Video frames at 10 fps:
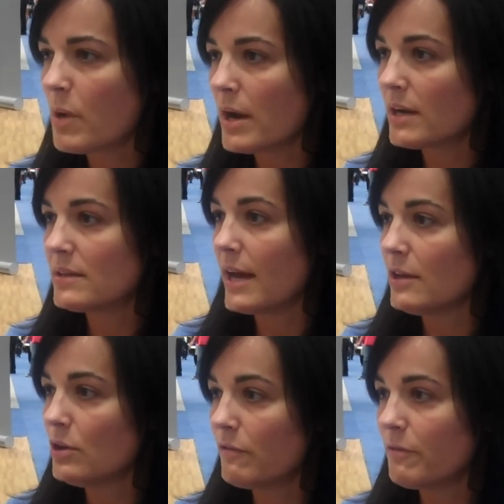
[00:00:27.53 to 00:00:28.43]
product
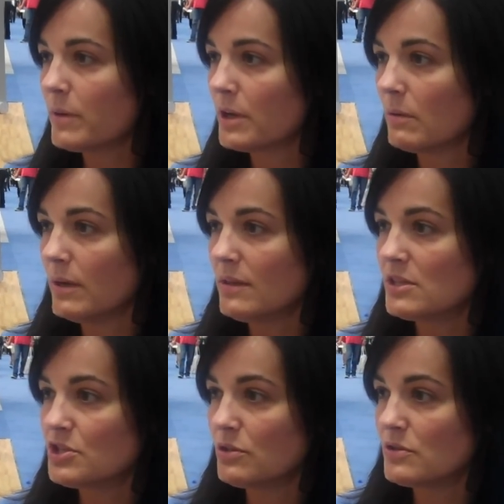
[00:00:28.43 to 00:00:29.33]
that you're familiar with
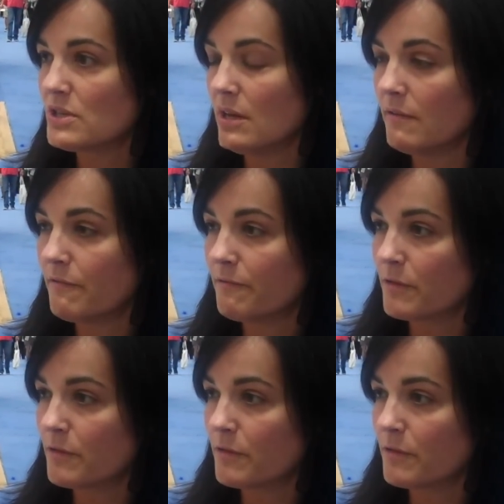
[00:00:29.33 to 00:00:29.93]
that's used in